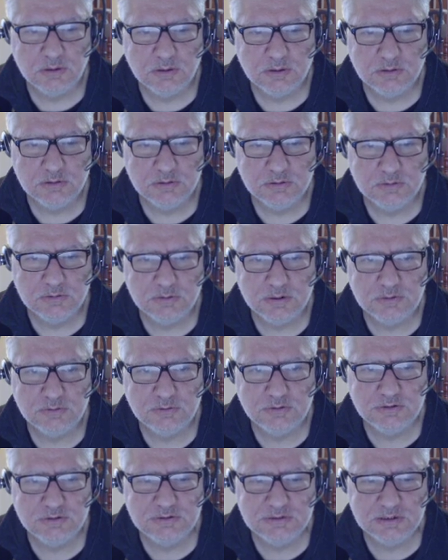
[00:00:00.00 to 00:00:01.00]
So I
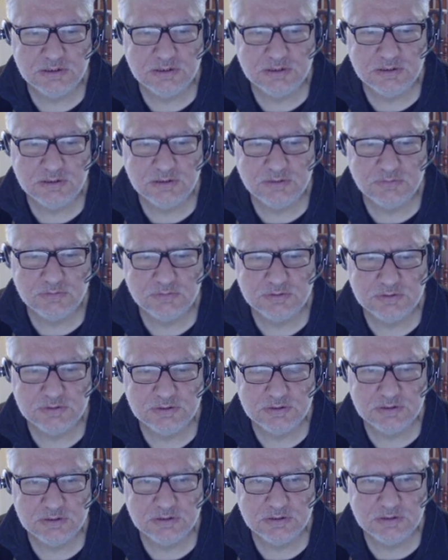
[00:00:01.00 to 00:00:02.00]
noticed there was
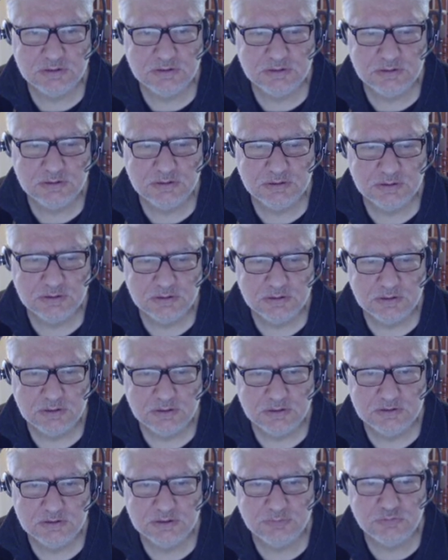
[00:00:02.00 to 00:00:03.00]

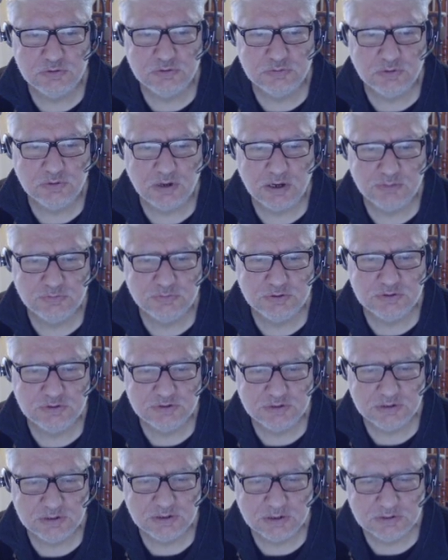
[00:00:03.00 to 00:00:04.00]
some new options
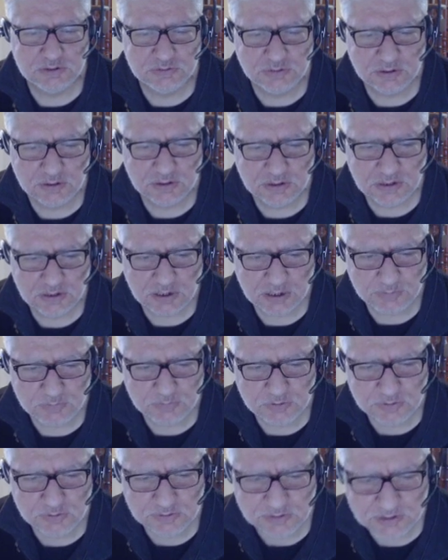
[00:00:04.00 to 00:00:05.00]
there. So I'm
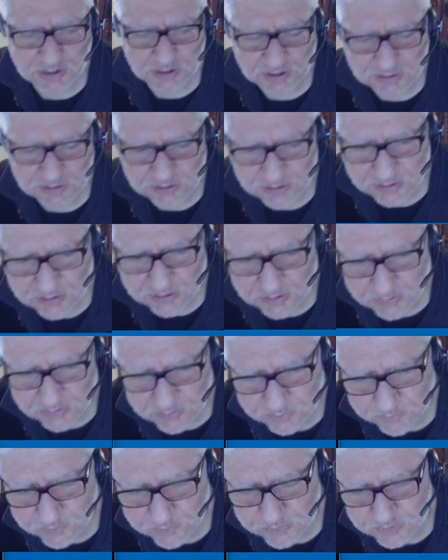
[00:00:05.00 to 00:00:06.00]
using, I think,
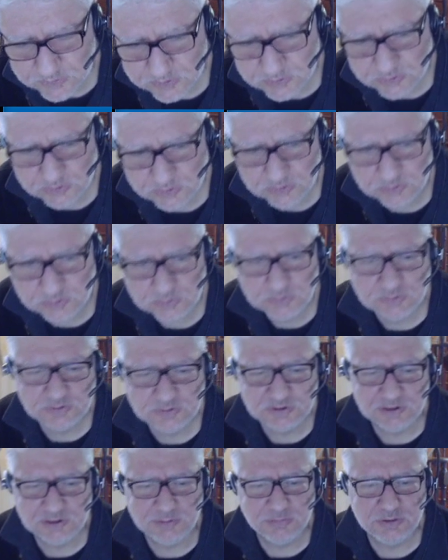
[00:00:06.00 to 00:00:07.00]
version 2
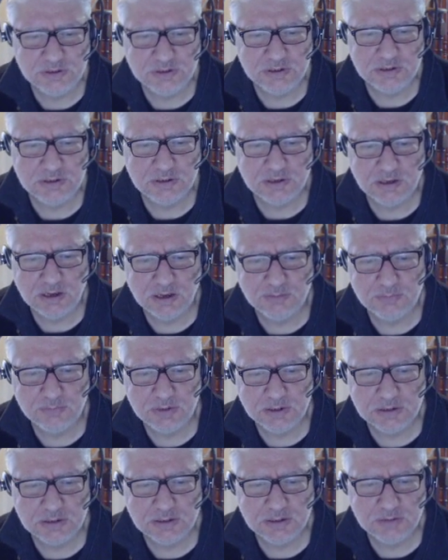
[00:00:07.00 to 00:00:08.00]
something on
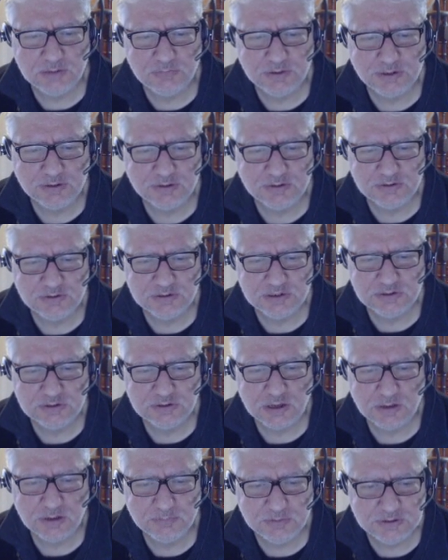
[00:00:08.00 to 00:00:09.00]
my regular
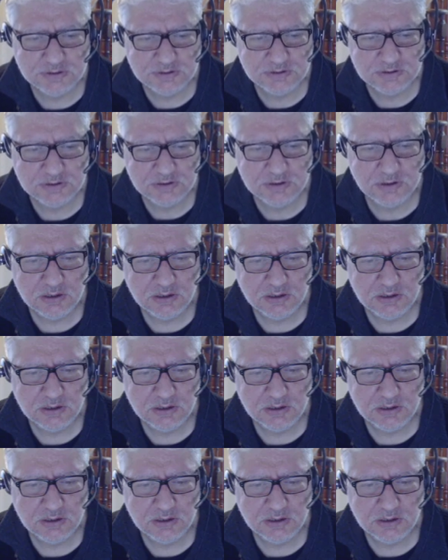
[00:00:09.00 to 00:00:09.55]
desktop PC.